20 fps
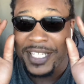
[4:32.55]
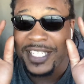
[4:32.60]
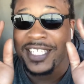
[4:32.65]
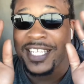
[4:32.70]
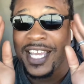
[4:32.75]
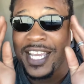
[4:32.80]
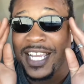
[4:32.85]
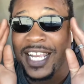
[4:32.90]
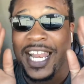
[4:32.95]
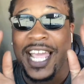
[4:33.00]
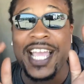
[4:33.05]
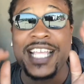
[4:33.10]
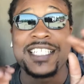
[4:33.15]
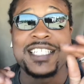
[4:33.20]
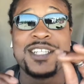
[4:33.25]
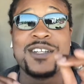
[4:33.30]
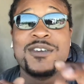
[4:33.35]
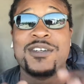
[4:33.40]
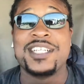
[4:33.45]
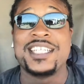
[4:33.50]
sunglasses
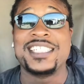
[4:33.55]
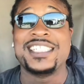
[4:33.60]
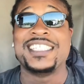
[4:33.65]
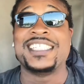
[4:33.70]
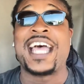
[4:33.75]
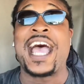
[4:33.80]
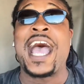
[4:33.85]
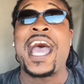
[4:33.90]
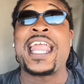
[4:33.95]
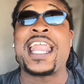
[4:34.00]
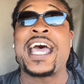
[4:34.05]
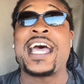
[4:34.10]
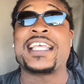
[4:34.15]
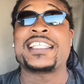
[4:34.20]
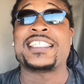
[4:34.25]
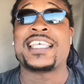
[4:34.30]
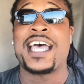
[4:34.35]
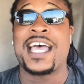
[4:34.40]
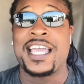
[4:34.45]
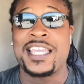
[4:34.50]
on because it's hot
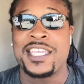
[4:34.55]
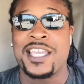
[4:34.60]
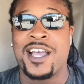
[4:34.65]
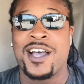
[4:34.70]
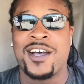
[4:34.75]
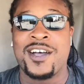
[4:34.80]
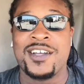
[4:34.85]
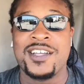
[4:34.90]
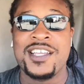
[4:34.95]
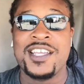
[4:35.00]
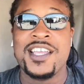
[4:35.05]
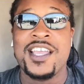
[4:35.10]
outside, y'all.